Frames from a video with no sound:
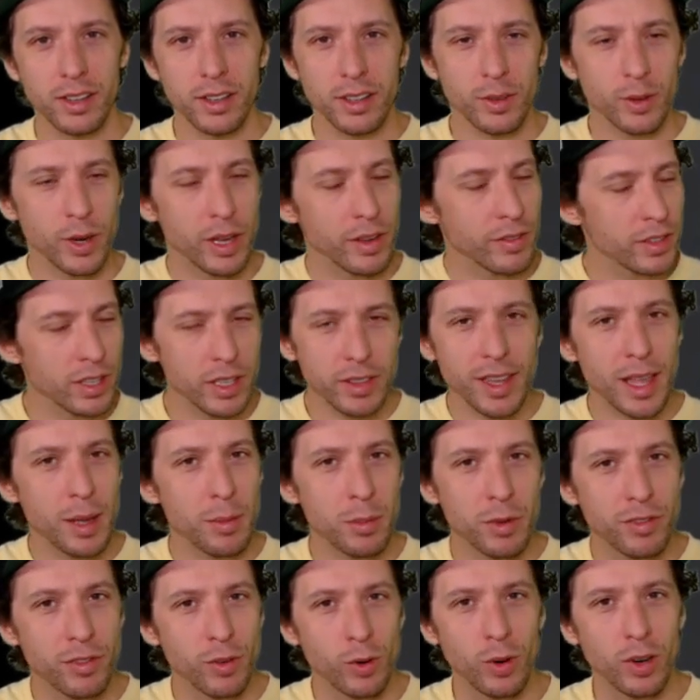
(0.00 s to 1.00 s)
We haven't done that
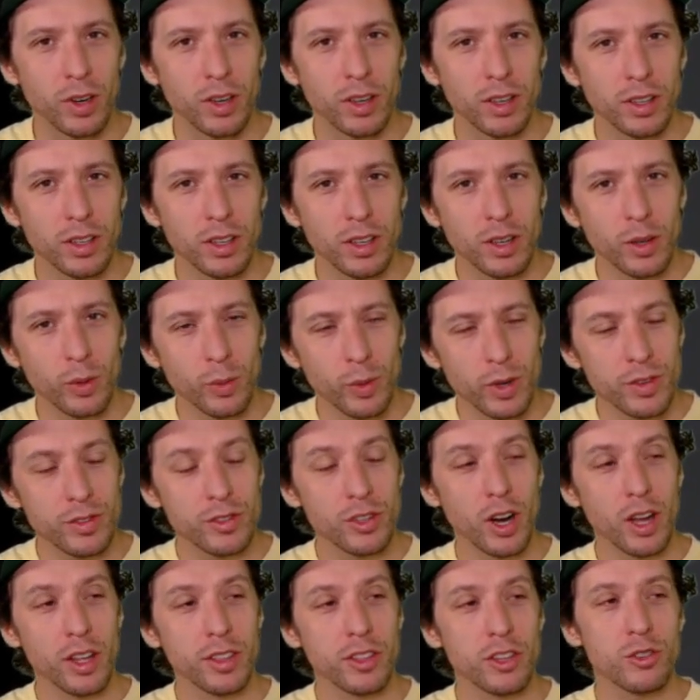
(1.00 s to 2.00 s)
before. We've
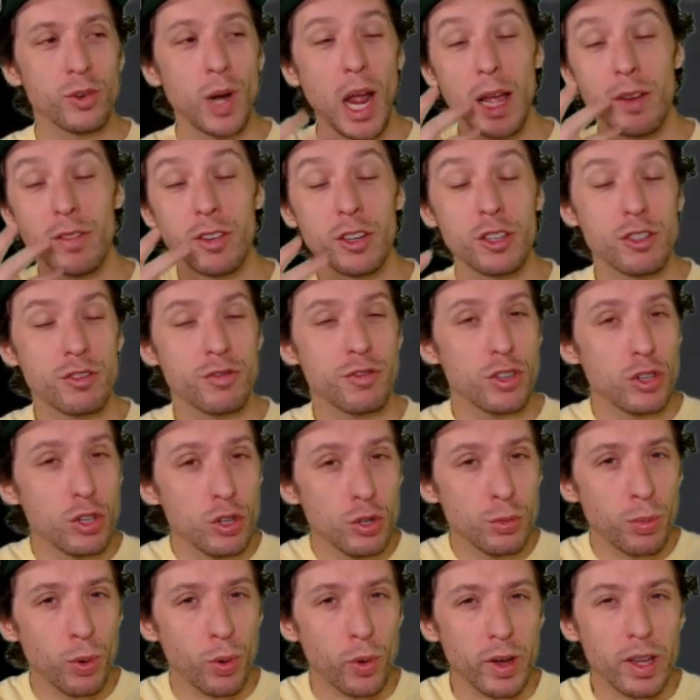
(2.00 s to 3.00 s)
drawn the driver's
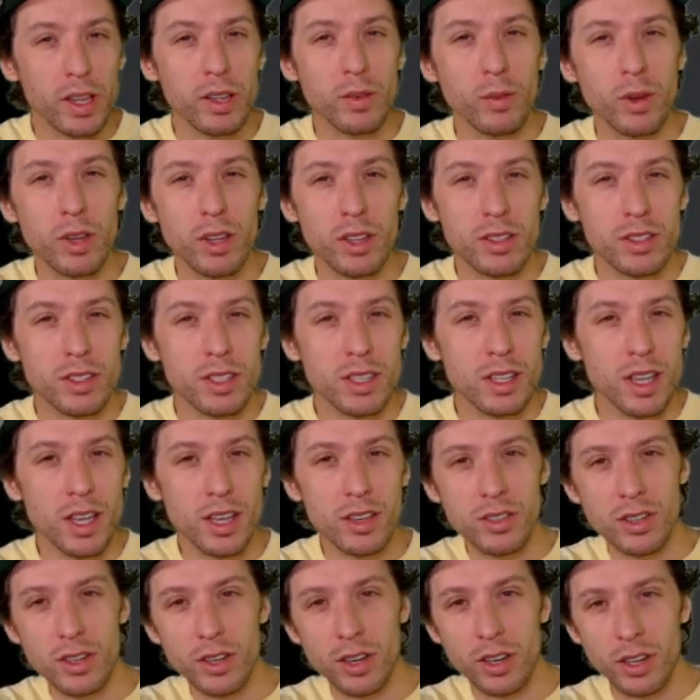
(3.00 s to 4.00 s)
viewpoint where you can see
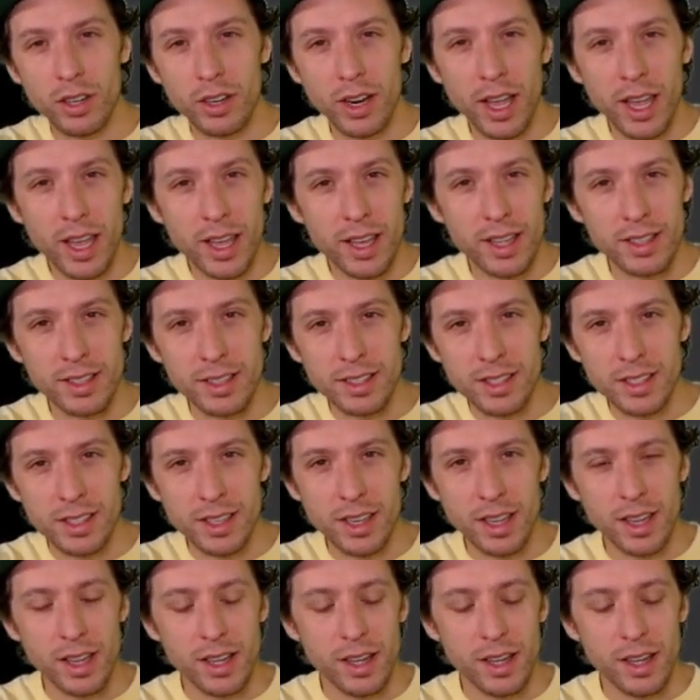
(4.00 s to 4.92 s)
his or her hands.